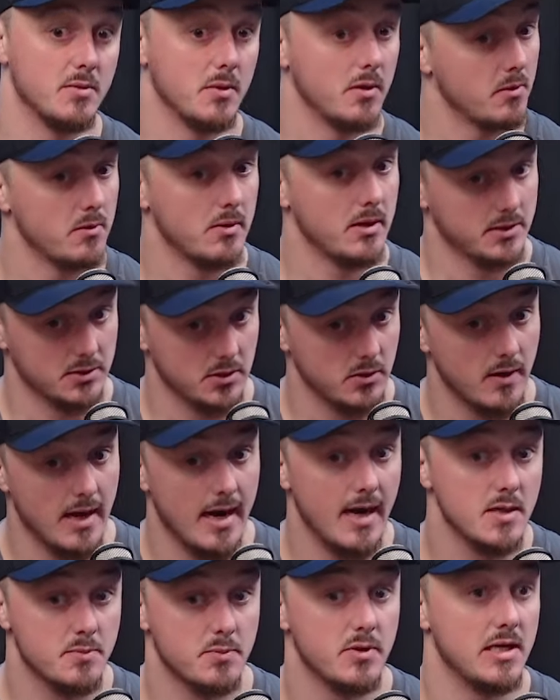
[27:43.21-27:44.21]
Well, that's
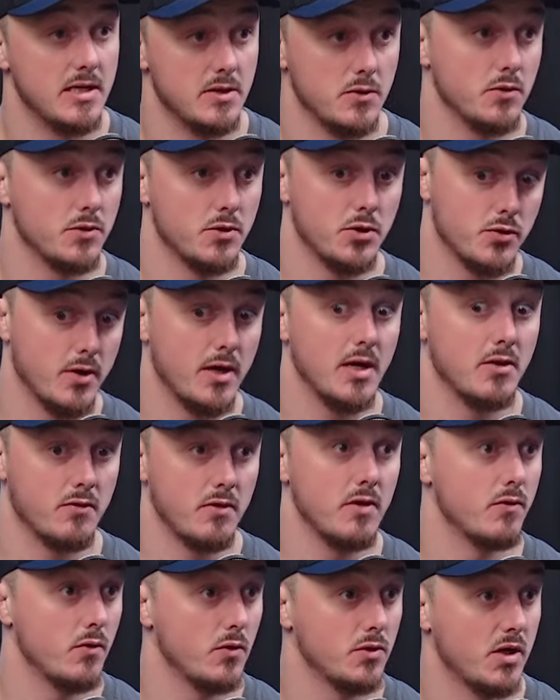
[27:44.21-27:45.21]
correct, but he's also training
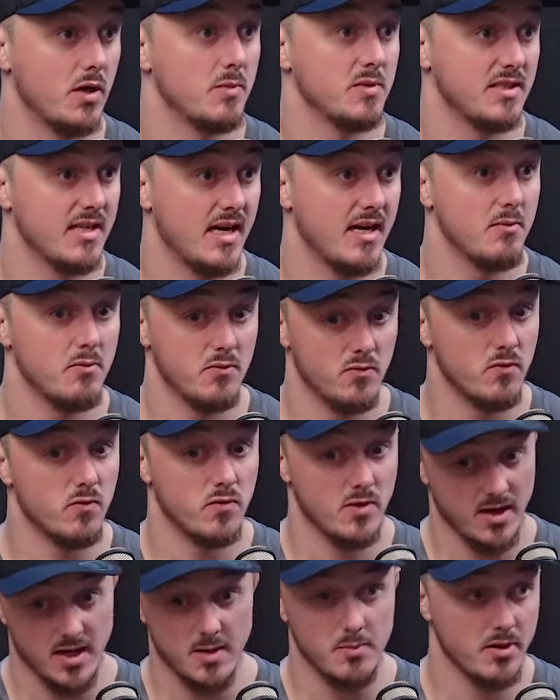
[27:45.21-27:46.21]
3-4 times a day,
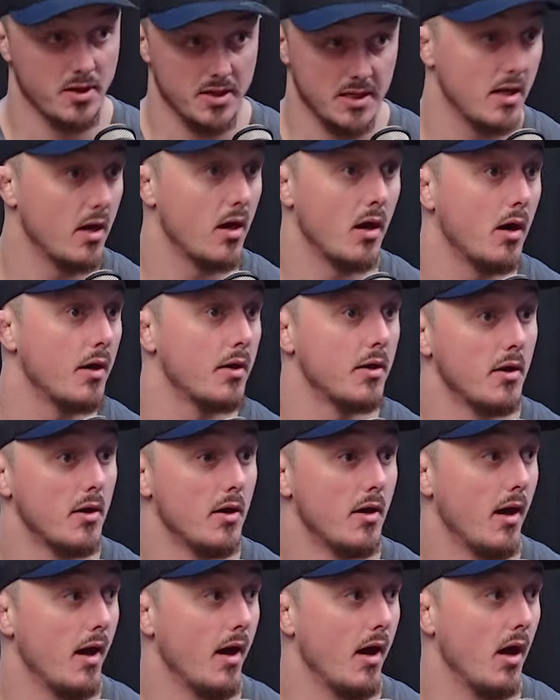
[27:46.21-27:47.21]
really bloody hard.
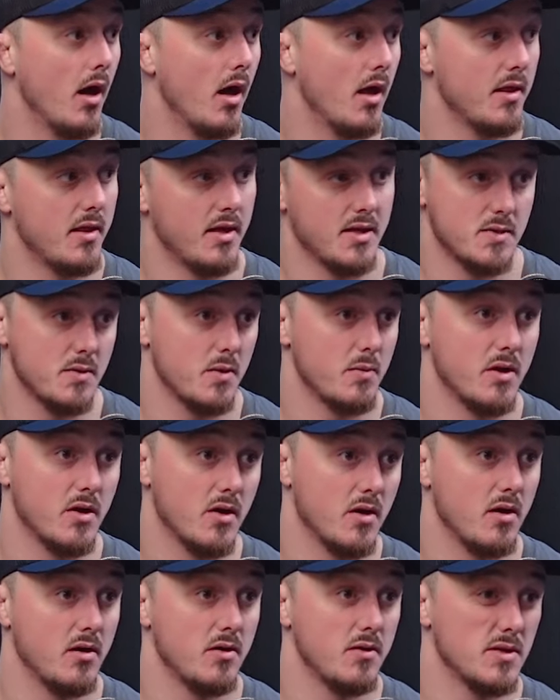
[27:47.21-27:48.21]
And that's where we
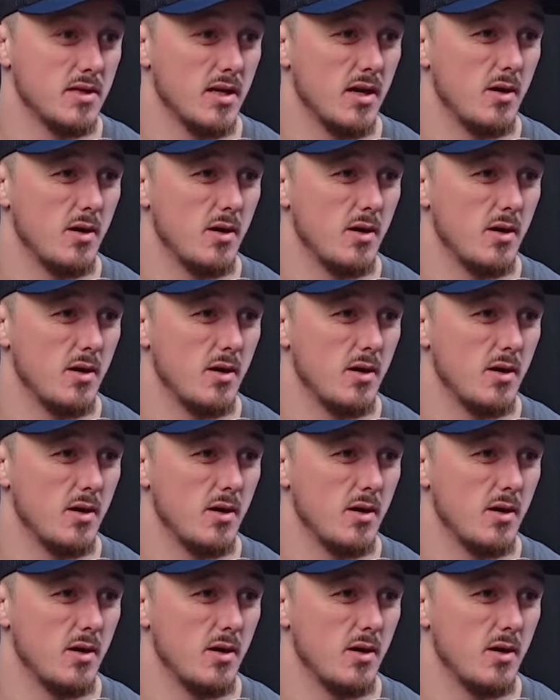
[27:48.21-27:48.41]
kind of lose it